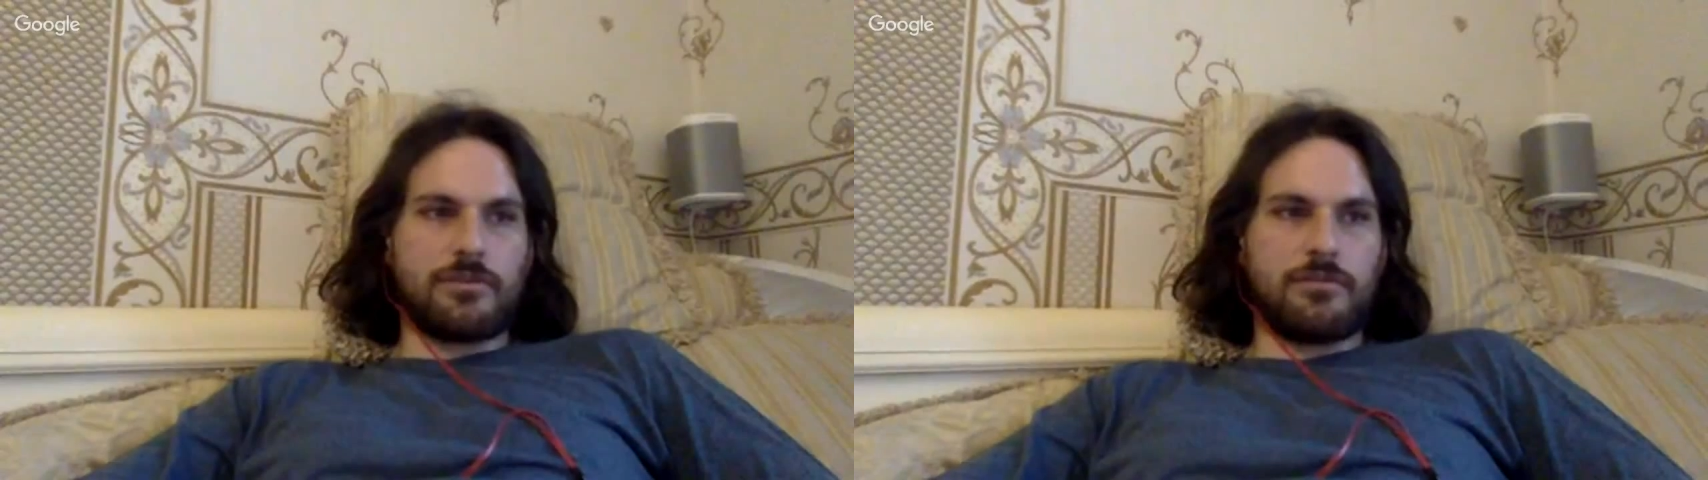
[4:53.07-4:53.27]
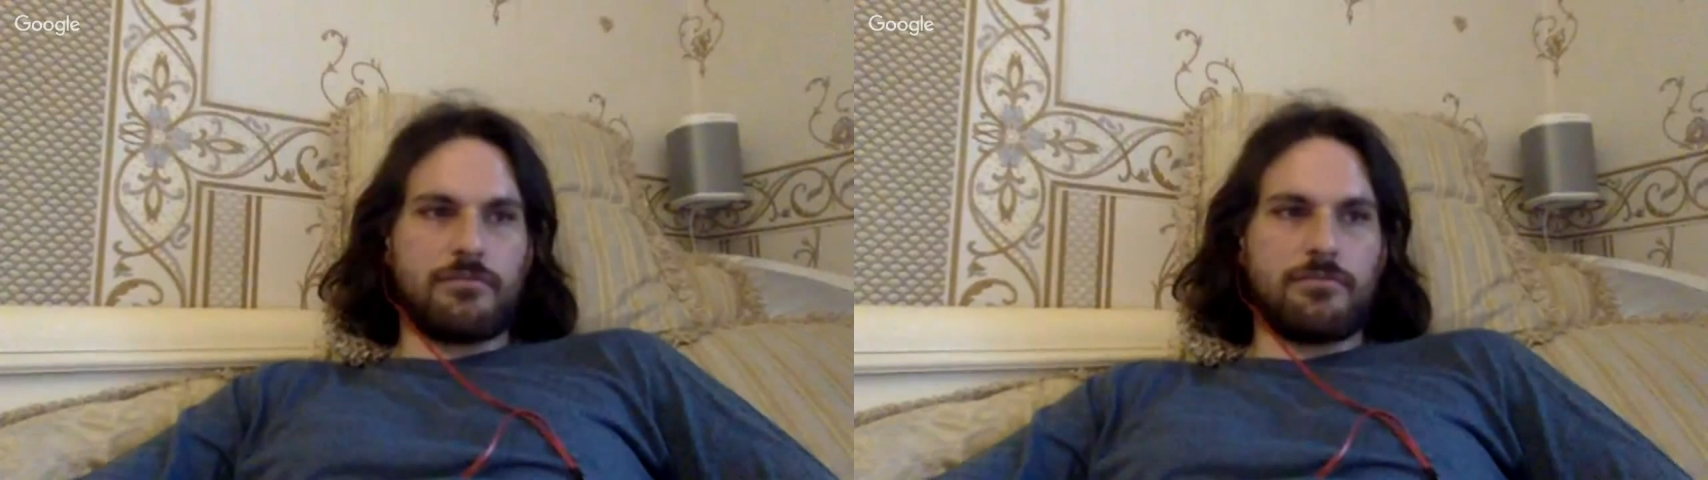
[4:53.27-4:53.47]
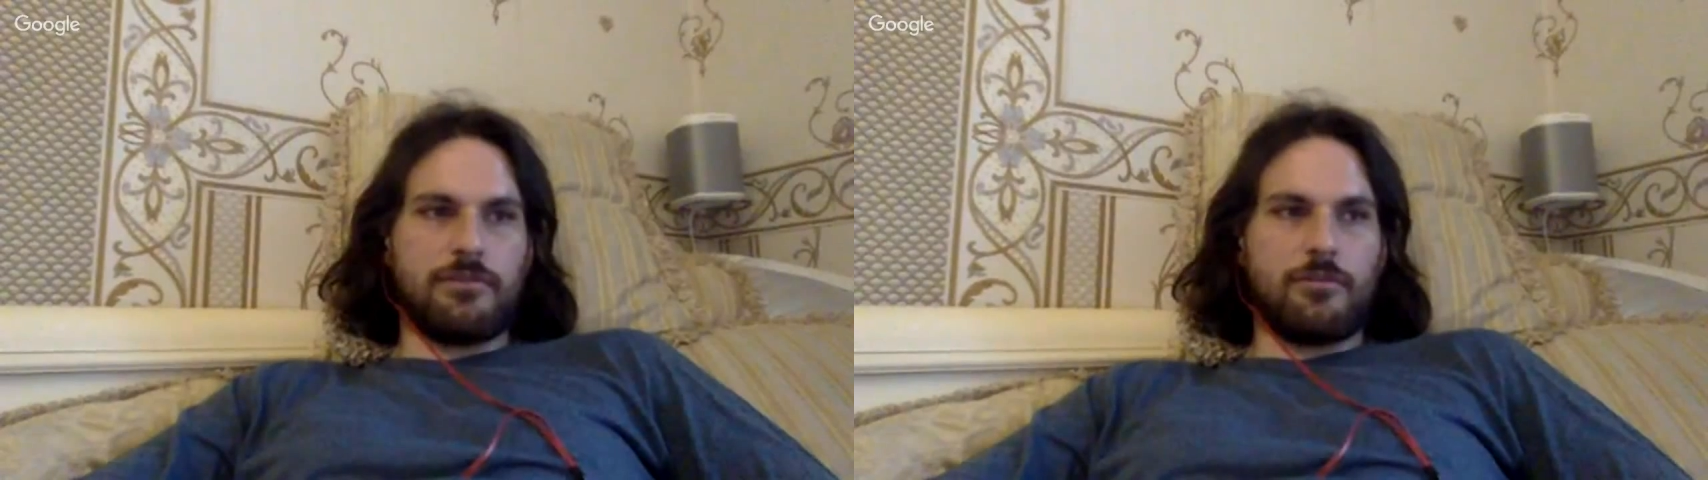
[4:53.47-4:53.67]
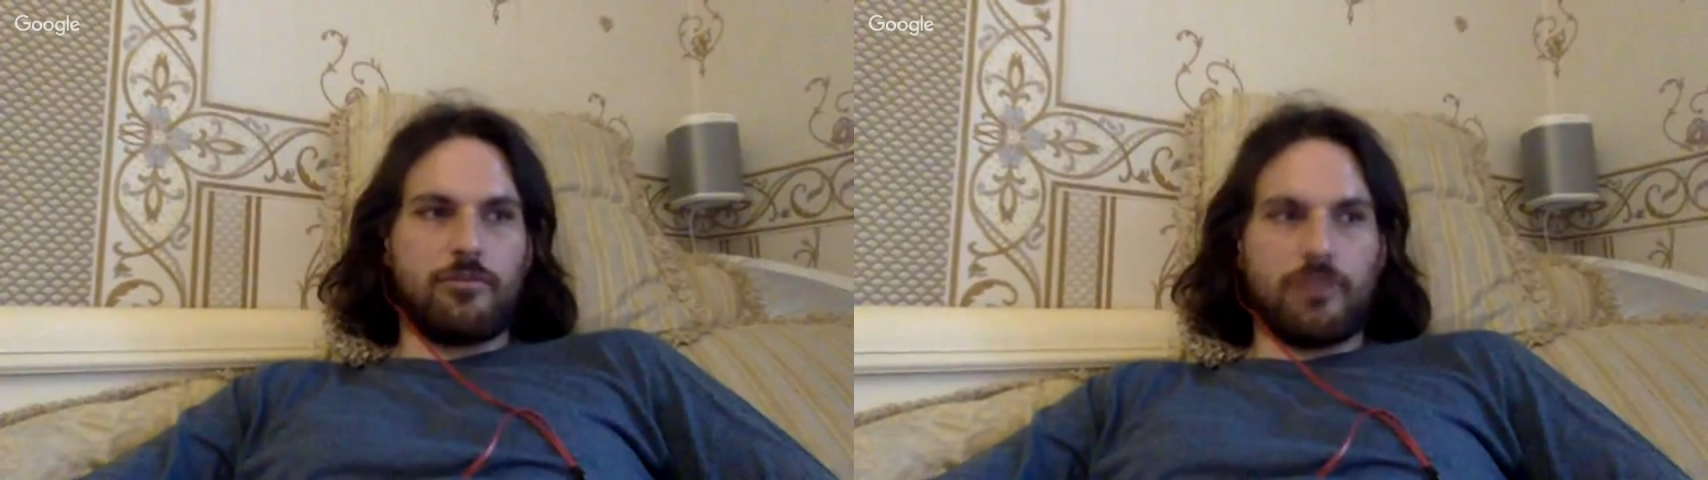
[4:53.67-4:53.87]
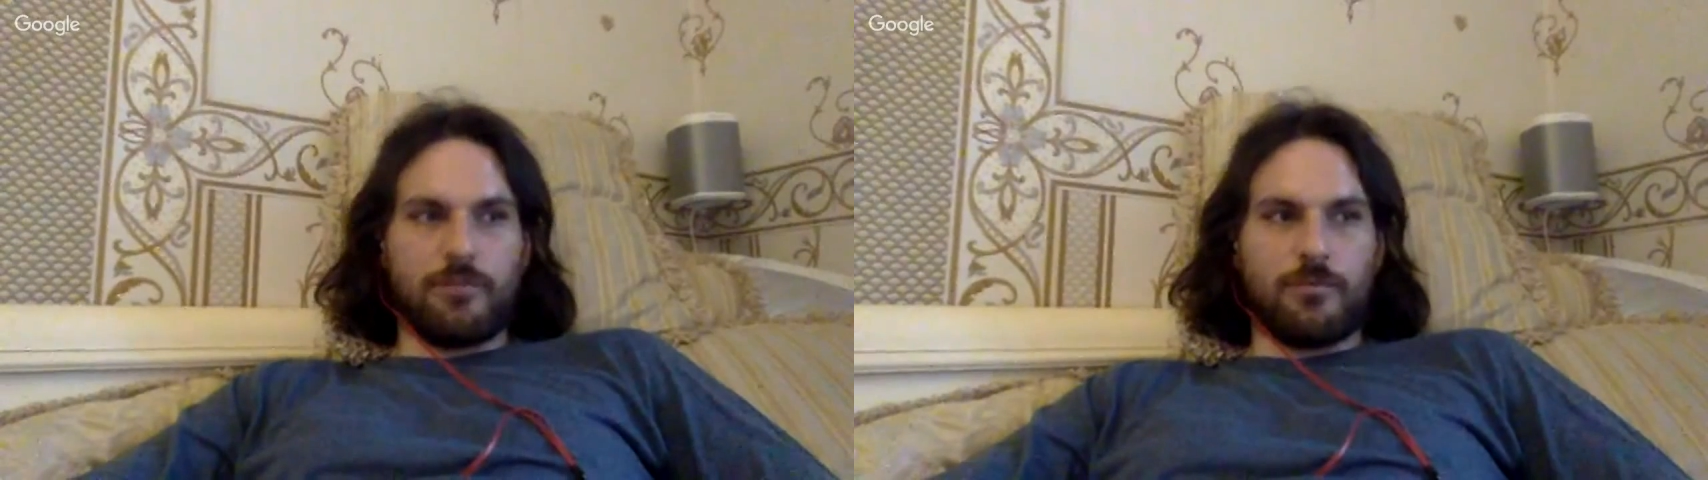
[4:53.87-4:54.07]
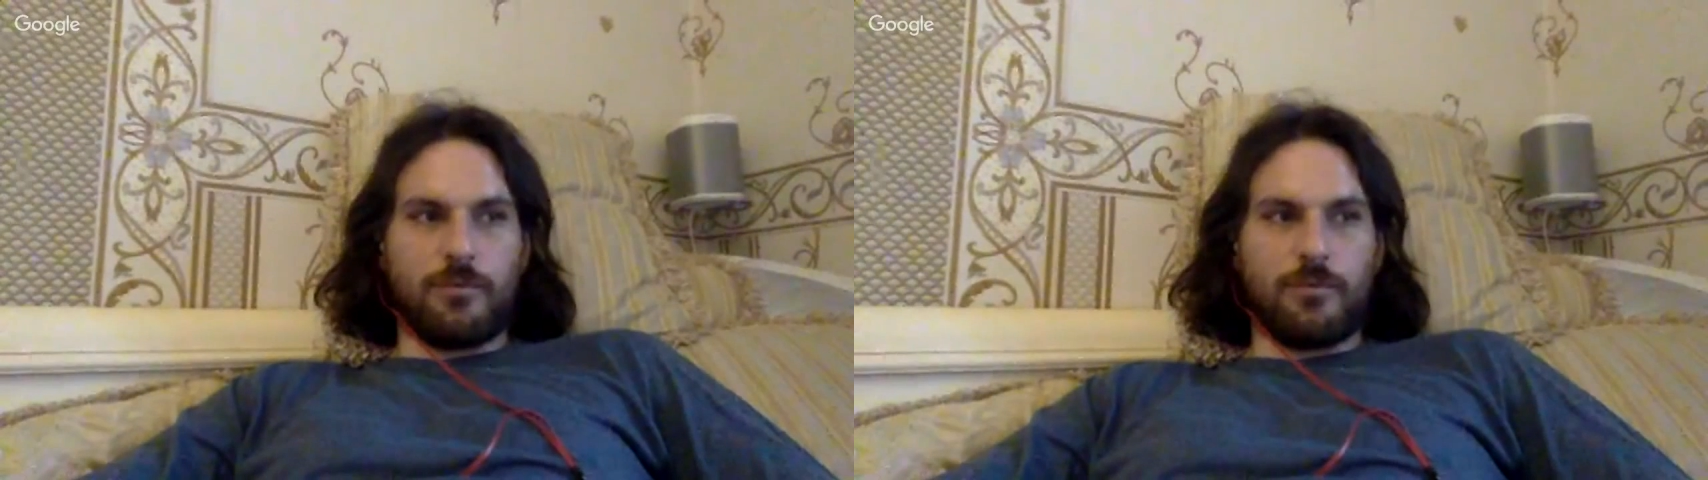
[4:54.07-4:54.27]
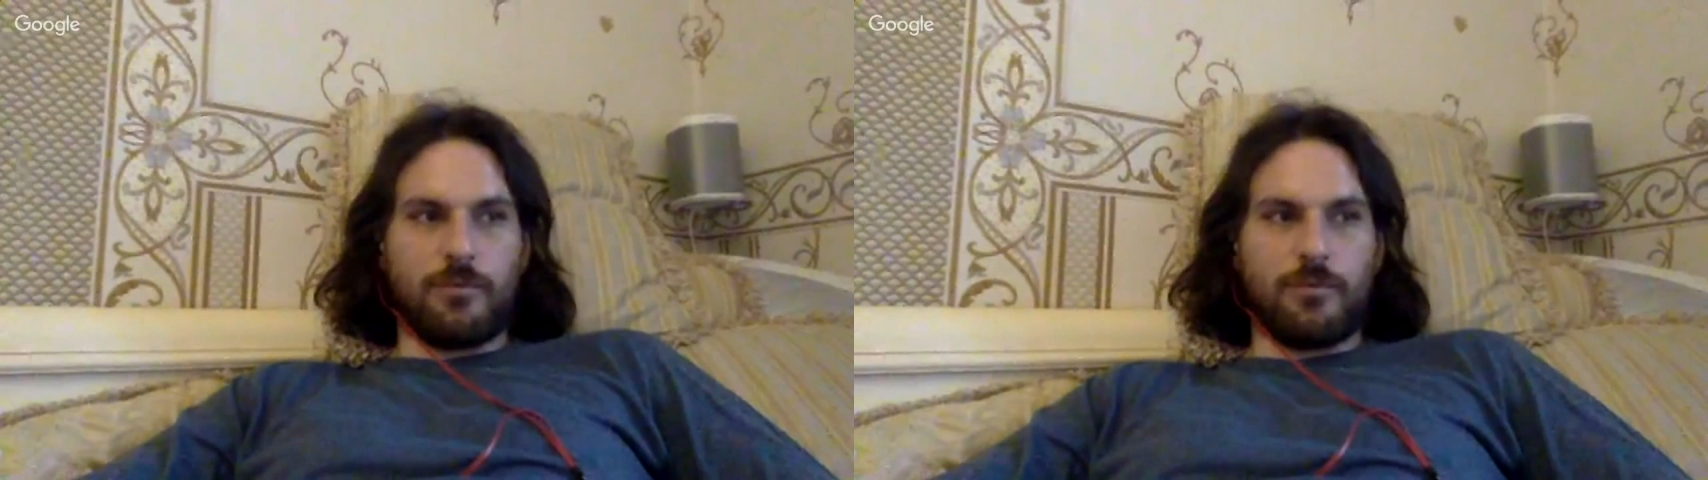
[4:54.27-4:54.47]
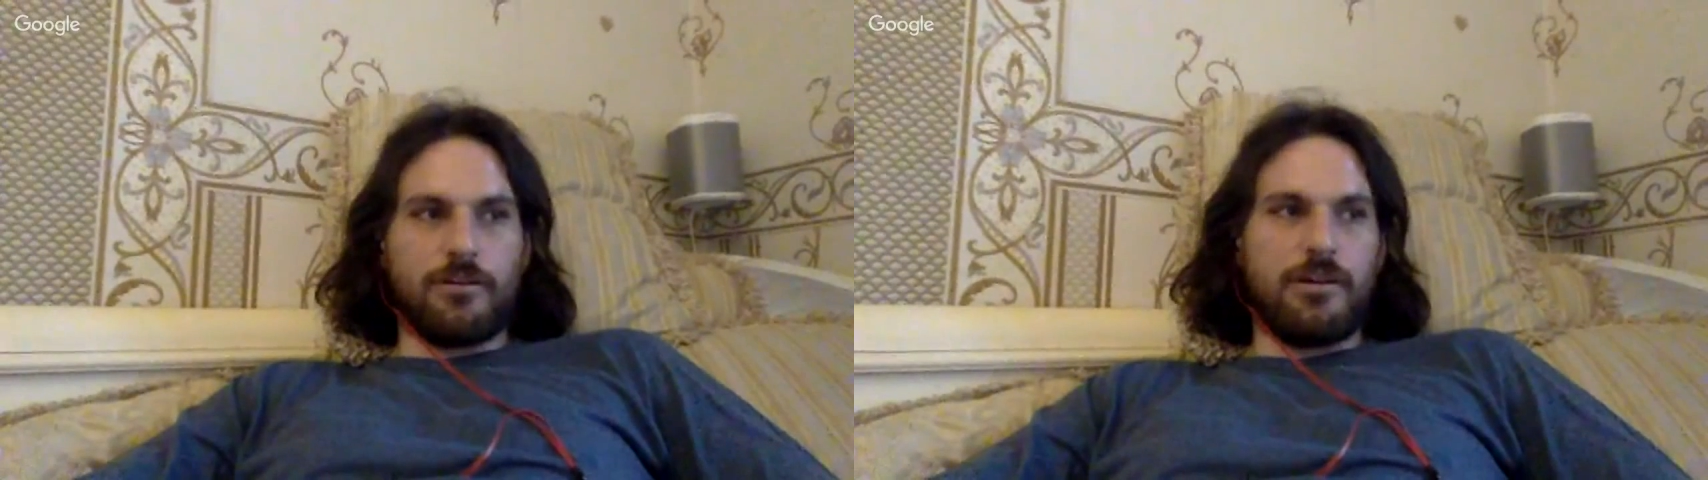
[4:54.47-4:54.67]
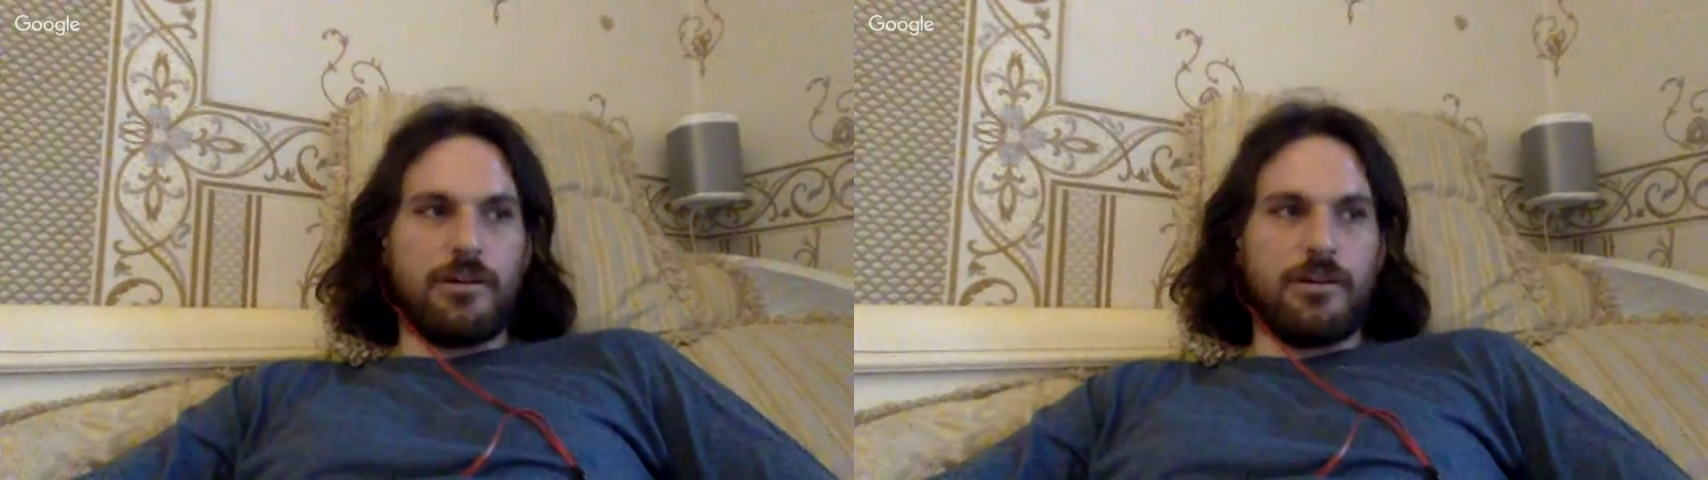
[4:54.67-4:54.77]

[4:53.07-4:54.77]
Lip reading: and bring them over.